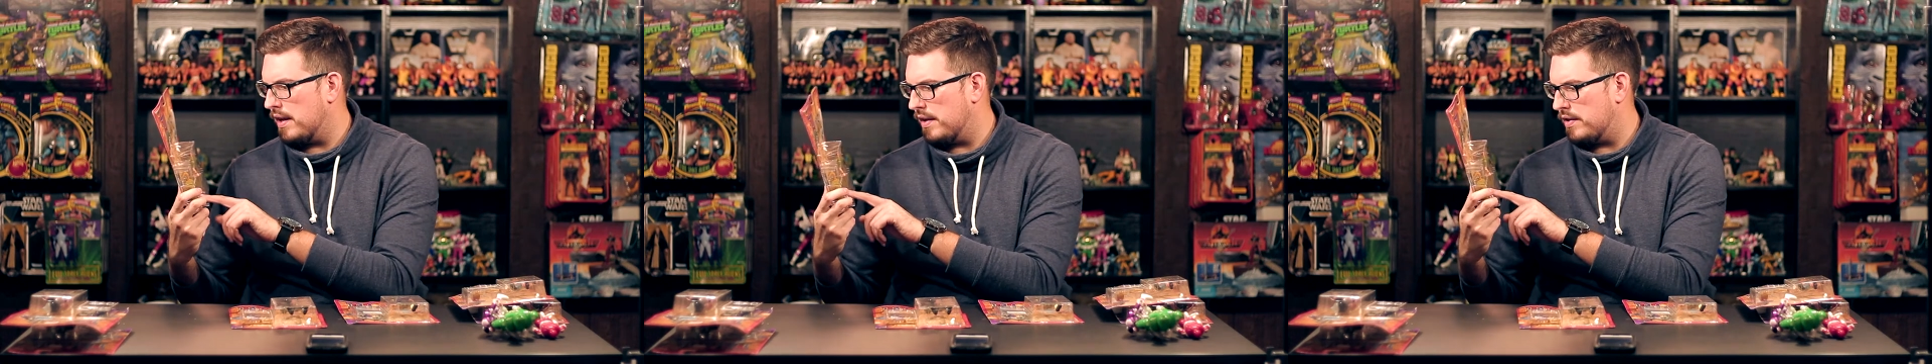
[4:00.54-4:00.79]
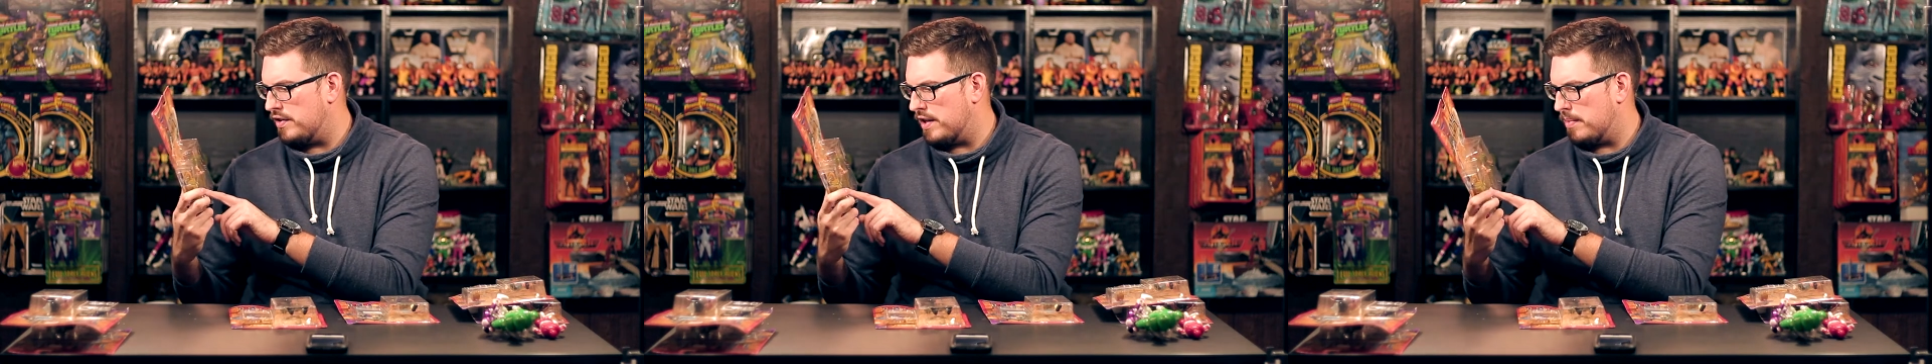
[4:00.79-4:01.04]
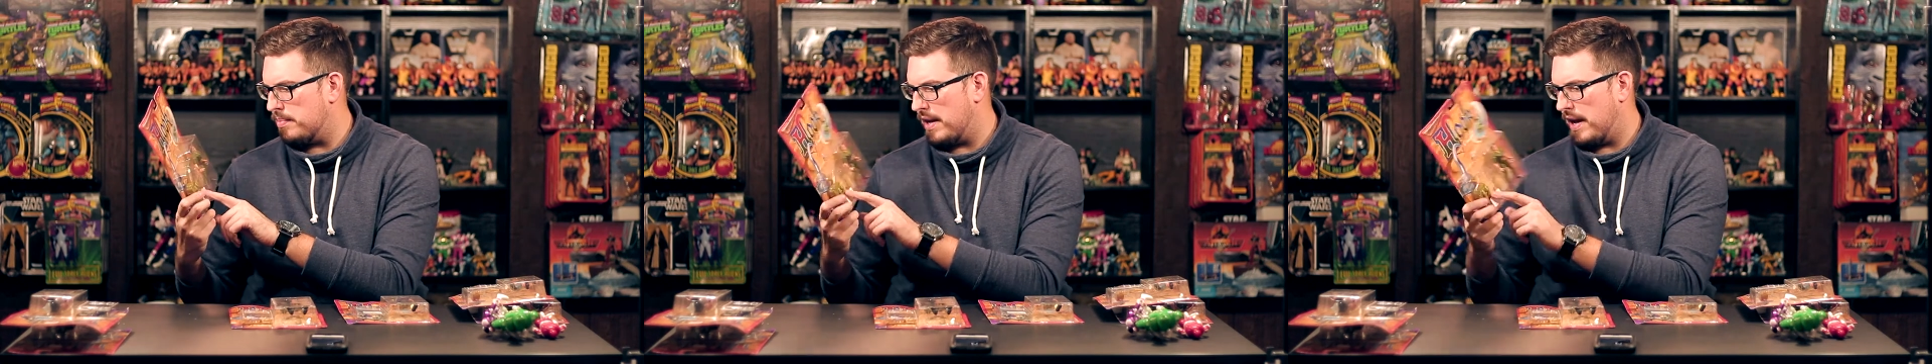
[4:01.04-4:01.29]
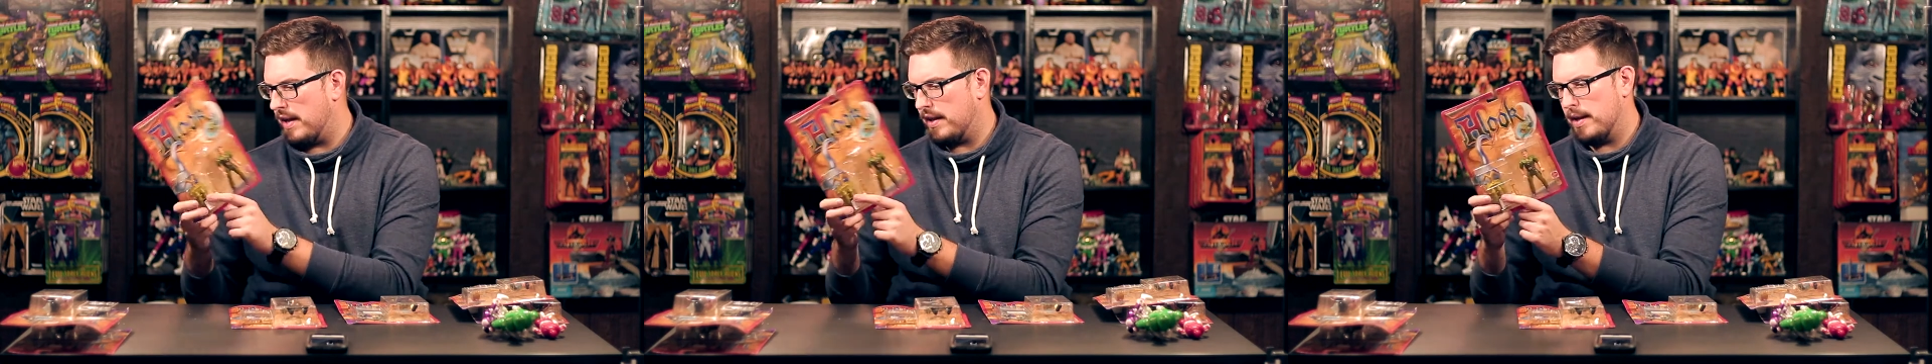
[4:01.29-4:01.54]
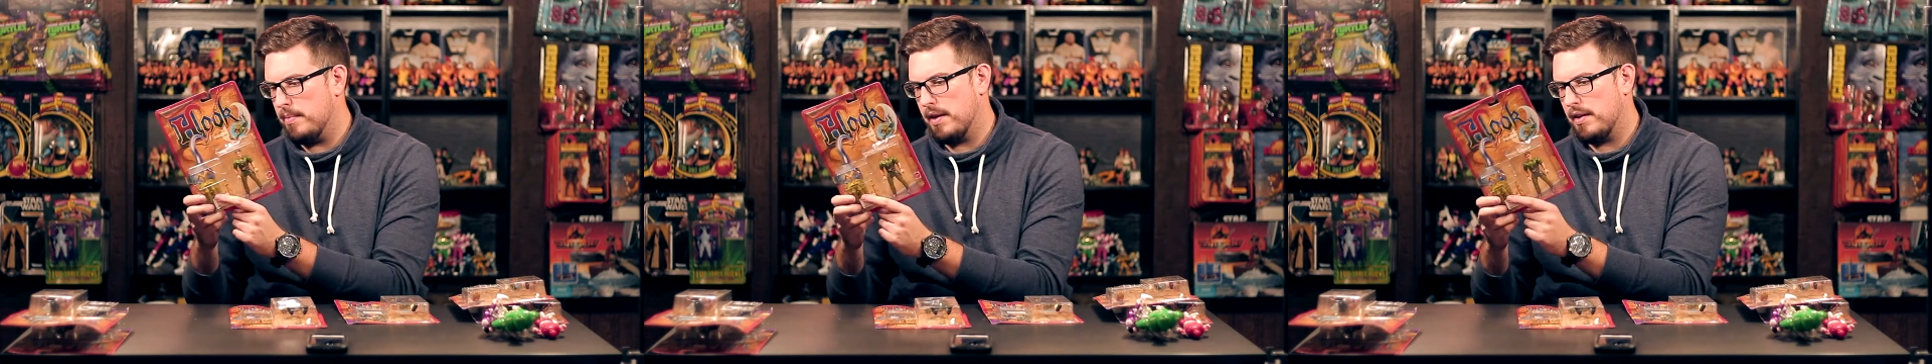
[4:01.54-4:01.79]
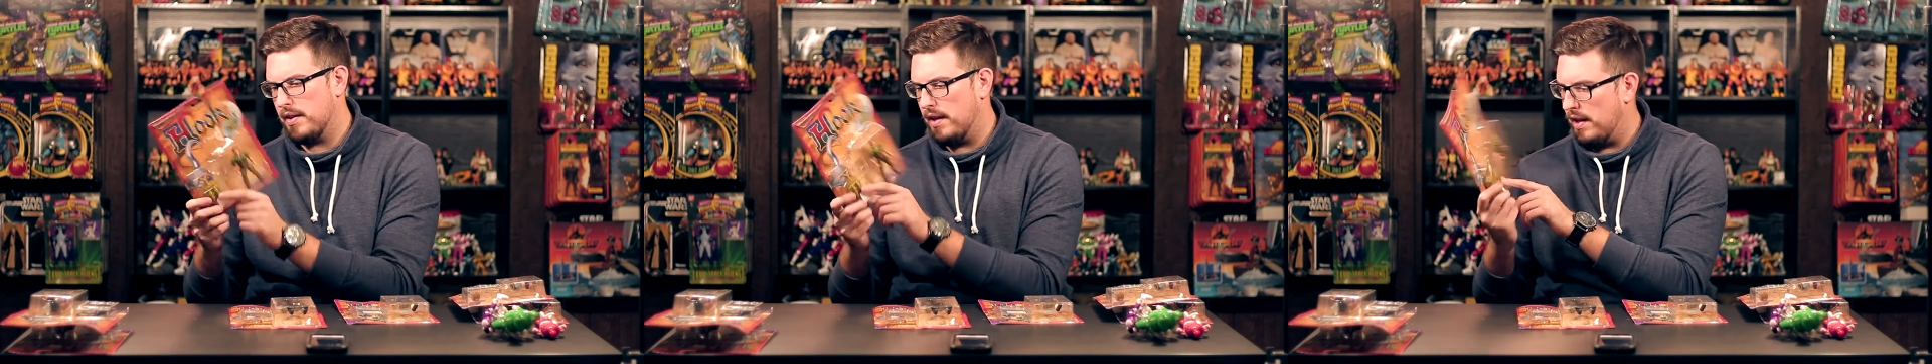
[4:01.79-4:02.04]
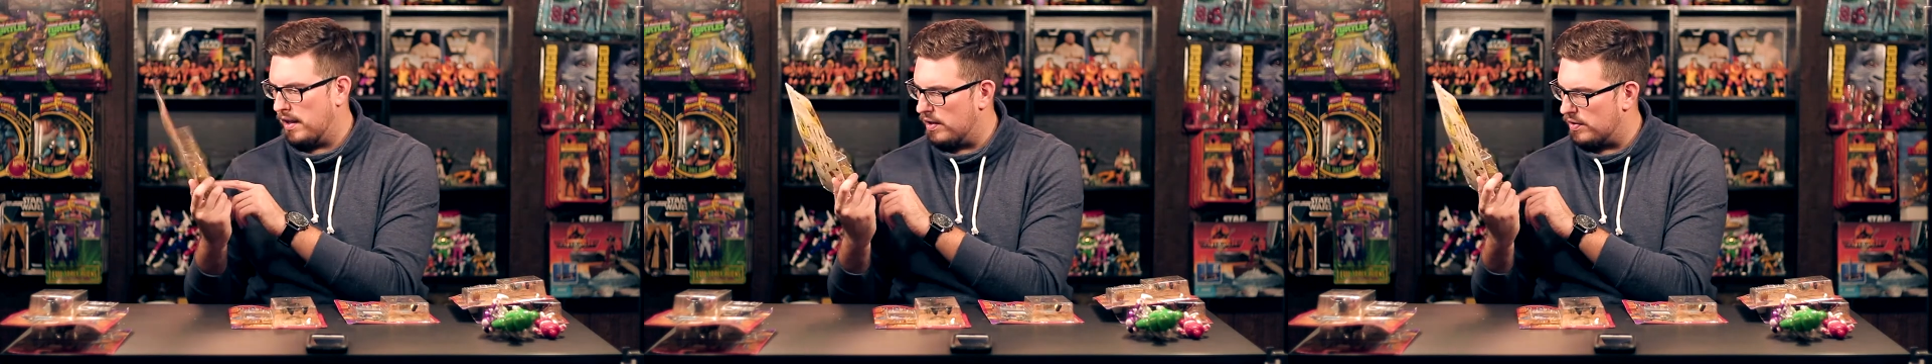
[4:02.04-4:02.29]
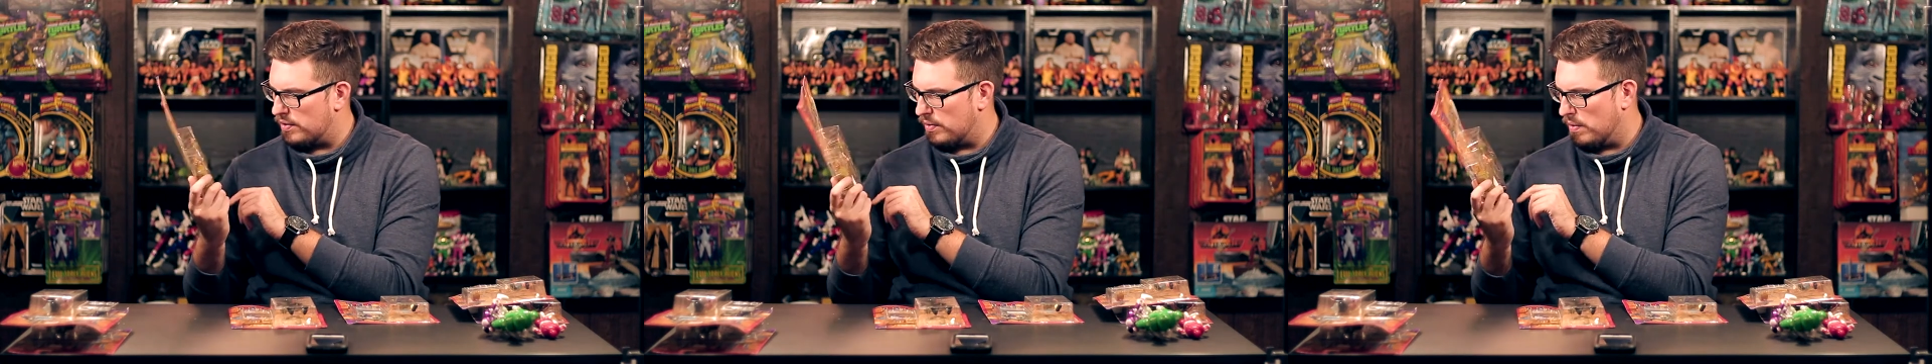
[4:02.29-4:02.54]
of jetpack gimmick thing and
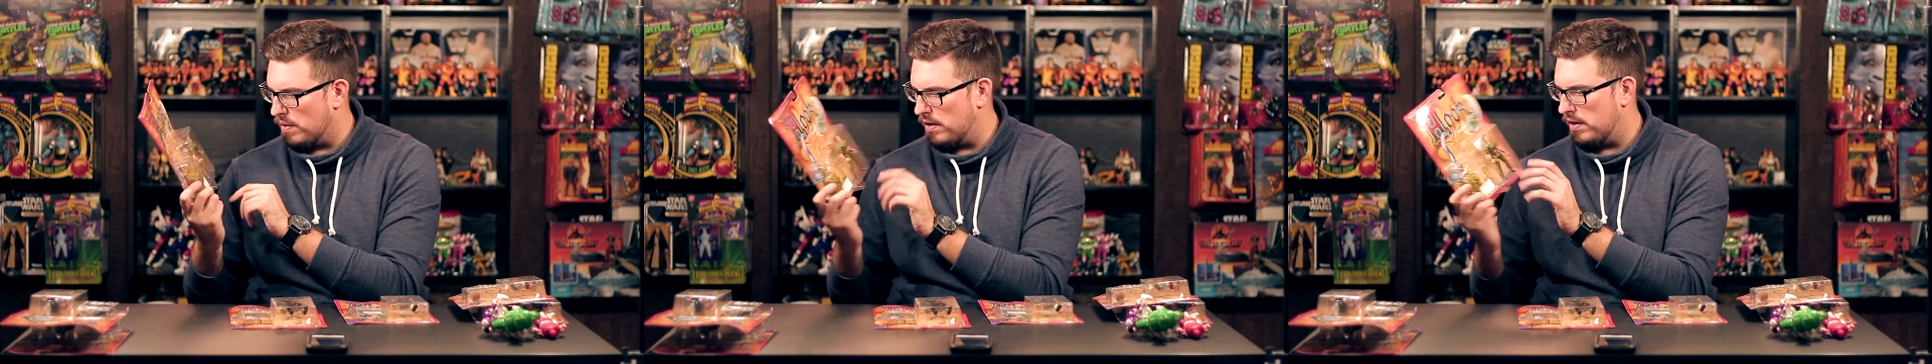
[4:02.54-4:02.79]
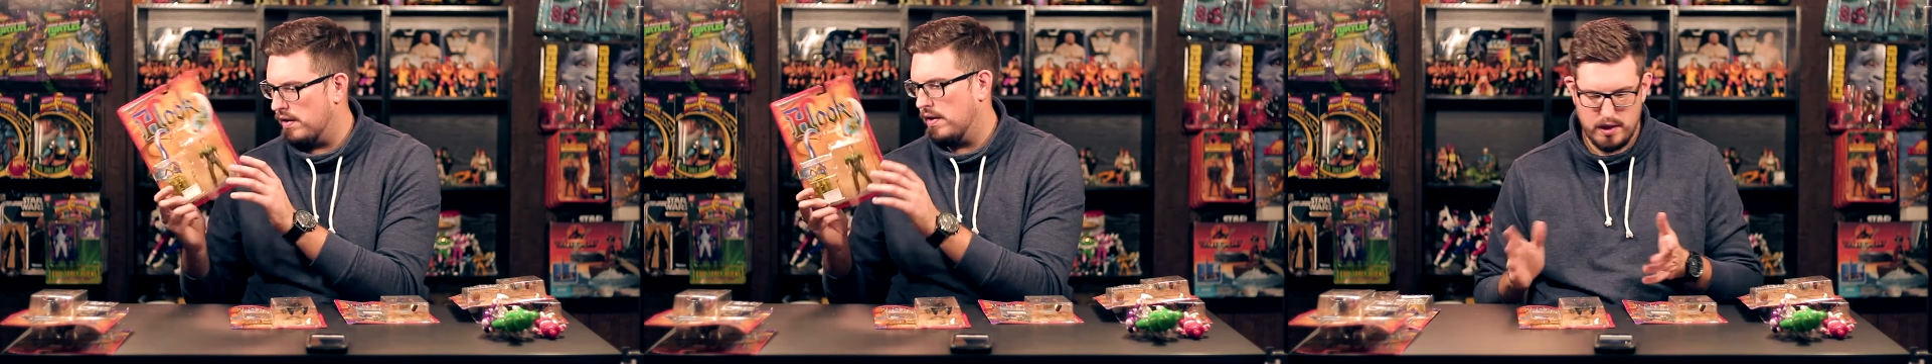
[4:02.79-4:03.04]
a sword.